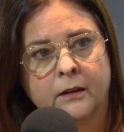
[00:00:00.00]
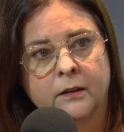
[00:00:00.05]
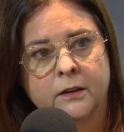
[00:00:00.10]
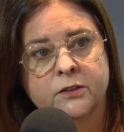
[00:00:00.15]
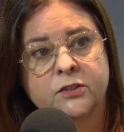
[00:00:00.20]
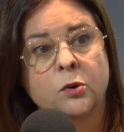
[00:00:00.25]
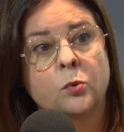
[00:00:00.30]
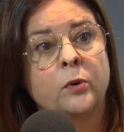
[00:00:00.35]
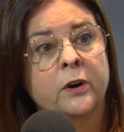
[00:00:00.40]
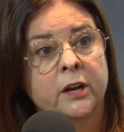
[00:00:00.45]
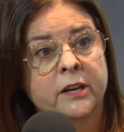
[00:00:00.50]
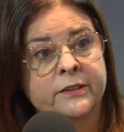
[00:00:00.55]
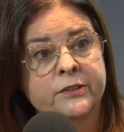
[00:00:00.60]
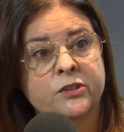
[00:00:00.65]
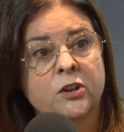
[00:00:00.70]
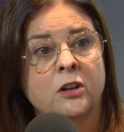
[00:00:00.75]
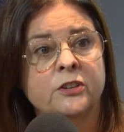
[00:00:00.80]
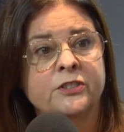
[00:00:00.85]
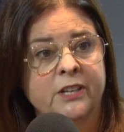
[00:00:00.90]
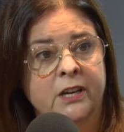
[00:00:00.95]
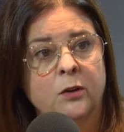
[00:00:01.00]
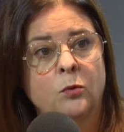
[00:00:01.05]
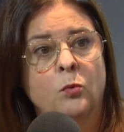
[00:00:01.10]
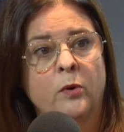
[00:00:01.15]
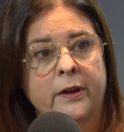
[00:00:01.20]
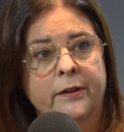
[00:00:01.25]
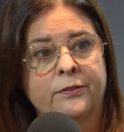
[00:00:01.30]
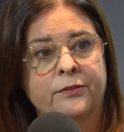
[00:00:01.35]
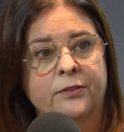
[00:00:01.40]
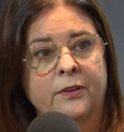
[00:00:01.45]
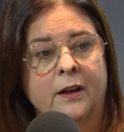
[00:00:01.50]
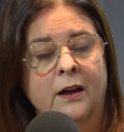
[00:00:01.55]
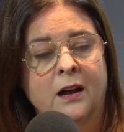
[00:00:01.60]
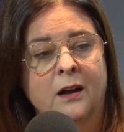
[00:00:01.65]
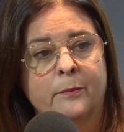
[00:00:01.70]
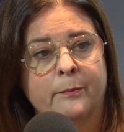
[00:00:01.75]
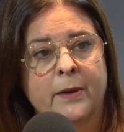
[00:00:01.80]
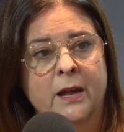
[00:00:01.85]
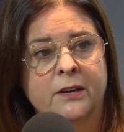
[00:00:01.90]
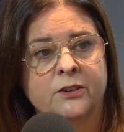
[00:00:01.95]
So we're consulting with
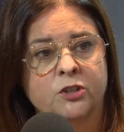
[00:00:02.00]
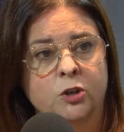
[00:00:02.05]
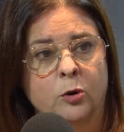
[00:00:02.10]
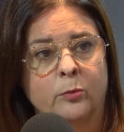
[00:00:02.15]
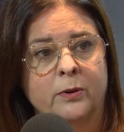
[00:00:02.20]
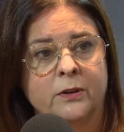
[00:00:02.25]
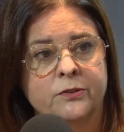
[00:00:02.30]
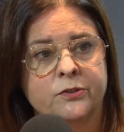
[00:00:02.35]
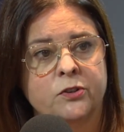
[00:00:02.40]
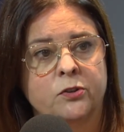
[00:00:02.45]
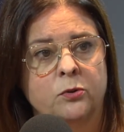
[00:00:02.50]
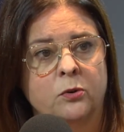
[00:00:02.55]
Manitobans